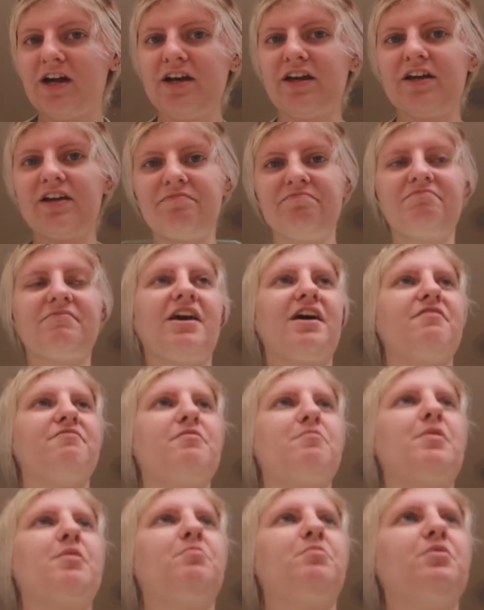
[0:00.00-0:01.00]
I have
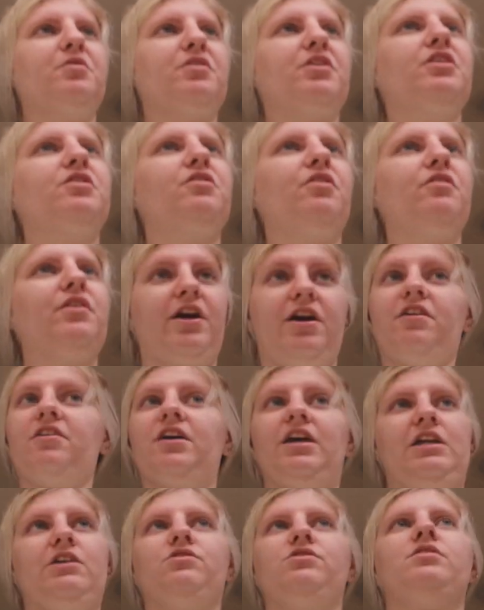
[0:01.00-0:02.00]
a pimple or I'm gonna grow hair
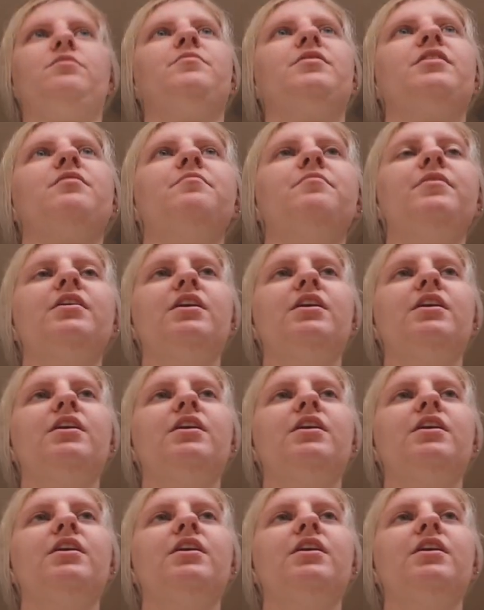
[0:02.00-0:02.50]
again or something.